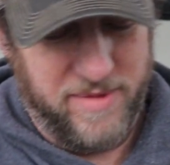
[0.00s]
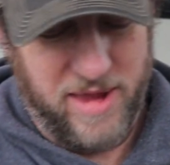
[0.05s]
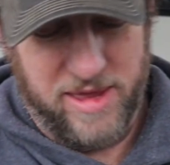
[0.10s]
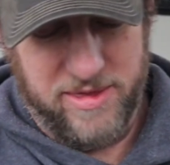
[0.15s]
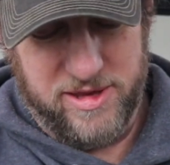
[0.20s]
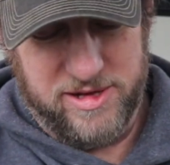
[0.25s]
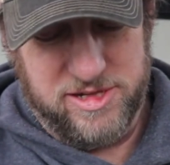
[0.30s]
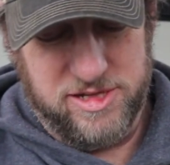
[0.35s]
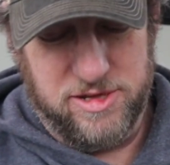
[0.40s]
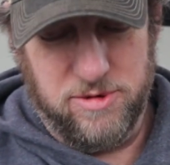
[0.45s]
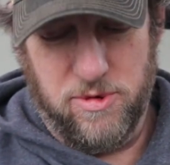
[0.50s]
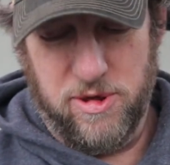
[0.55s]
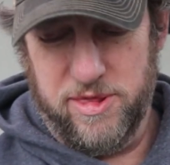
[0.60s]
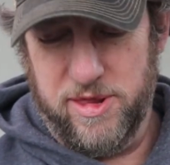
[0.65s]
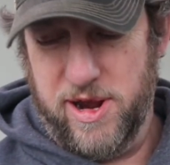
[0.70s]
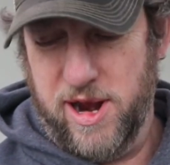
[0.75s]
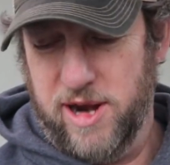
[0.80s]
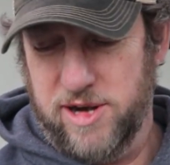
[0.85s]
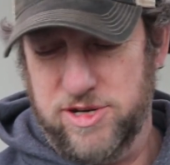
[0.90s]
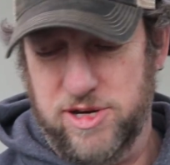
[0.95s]
And this is the one
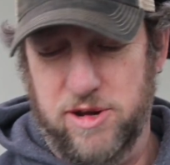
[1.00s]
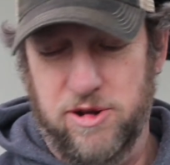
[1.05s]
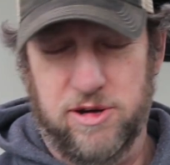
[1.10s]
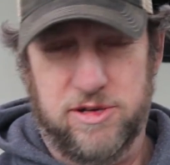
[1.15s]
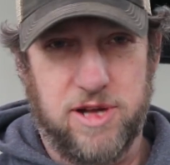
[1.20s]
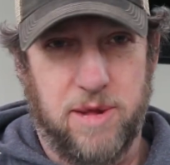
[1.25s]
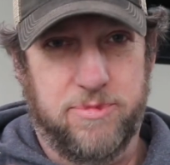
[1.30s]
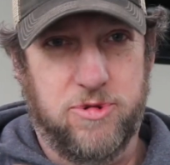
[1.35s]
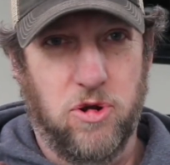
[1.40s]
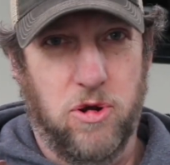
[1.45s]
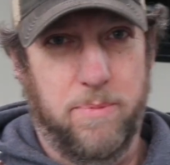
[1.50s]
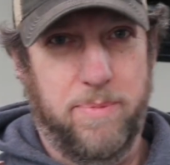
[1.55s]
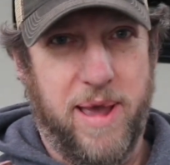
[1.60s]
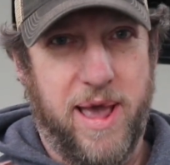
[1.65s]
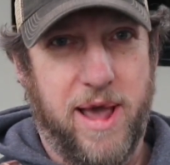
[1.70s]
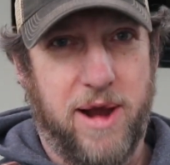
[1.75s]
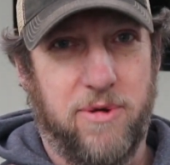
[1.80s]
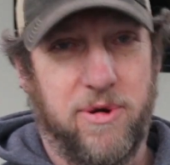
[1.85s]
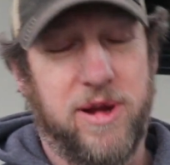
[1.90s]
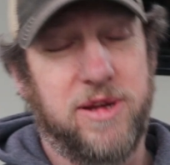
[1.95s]
that actually hooks up to a
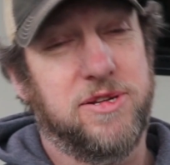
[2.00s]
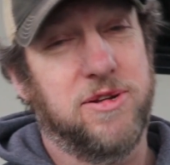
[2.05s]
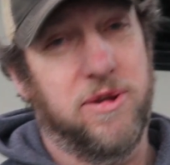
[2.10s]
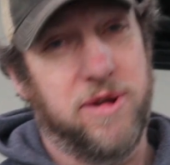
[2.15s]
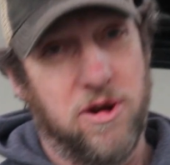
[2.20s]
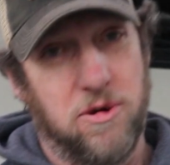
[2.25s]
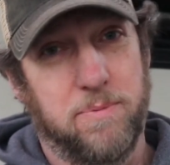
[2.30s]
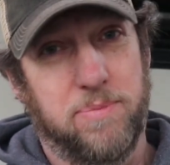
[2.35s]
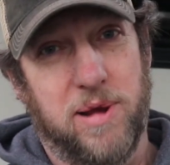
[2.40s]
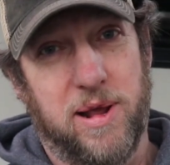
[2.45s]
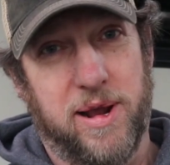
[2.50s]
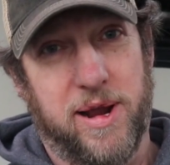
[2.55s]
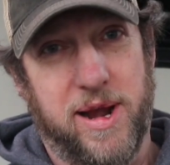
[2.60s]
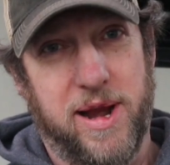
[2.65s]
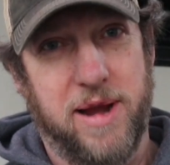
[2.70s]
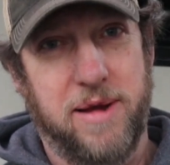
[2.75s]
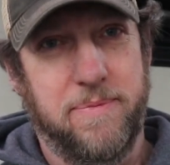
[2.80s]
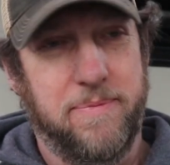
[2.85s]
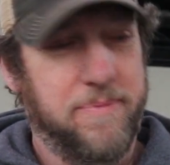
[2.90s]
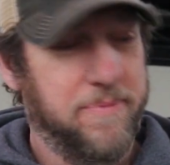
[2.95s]
battery, so you don't plug it
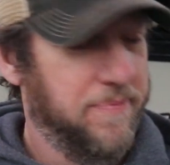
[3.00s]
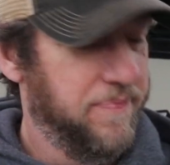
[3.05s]
in.